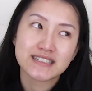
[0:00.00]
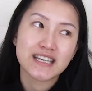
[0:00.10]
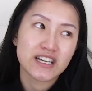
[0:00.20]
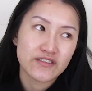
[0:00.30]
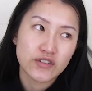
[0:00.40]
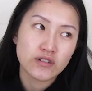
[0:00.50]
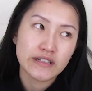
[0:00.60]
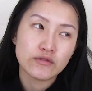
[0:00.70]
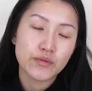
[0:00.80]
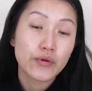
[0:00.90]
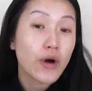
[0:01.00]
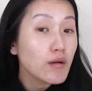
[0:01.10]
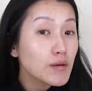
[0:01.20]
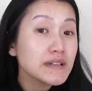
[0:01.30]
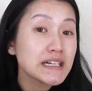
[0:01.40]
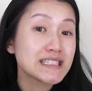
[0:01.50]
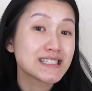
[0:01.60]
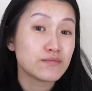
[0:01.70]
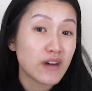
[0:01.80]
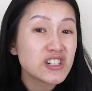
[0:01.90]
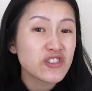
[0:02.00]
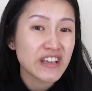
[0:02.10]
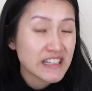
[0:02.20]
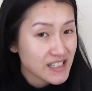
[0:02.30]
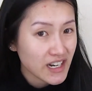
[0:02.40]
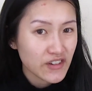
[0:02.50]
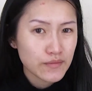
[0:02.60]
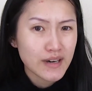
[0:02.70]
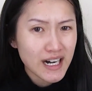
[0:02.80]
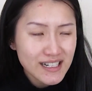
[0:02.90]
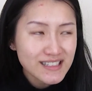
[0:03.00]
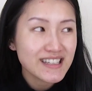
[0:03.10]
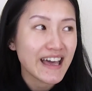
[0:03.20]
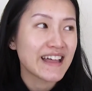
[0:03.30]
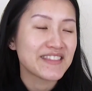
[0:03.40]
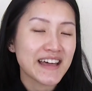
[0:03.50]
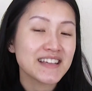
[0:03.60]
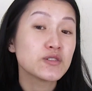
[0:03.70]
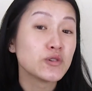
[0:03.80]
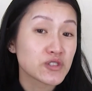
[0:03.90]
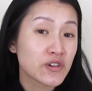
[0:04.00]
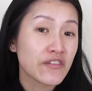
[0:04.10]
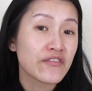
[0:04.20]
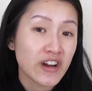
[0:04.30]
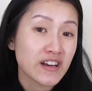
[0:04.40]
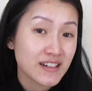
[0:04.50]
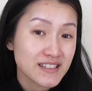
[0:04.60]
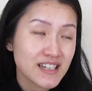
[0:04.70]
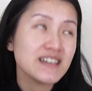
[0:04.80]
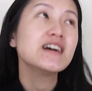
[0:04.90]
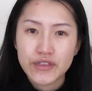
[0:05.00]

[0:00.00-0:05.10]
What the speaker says: Second of all, it will probably smudge on the inside of your mask, and that is also very nasty.